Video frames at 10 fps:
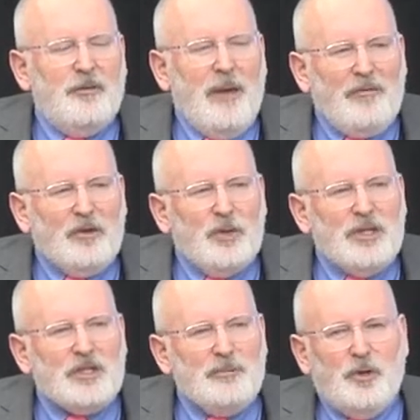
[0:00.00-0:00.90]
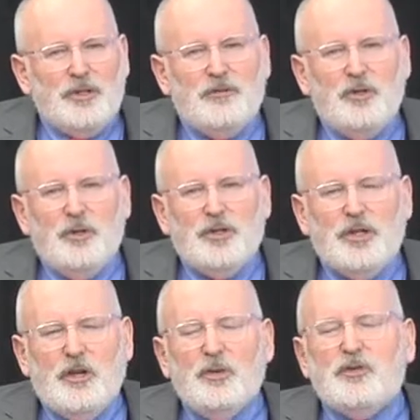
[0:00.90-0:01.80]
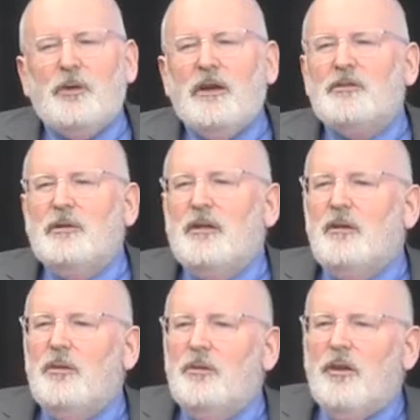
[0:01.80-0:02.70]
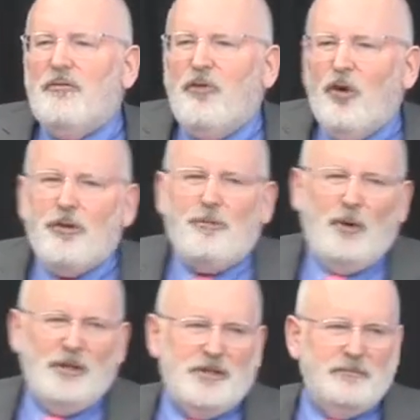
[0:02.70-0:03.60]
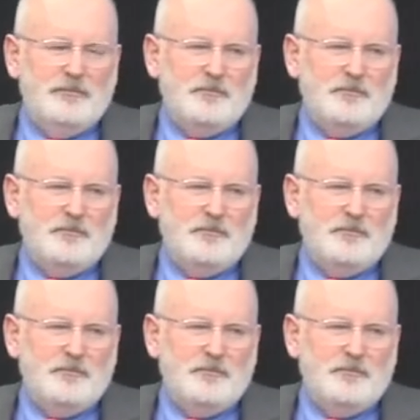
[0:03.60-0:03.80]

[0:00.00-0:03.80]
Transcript: having reached the point of no return, which brings me with a 4th point.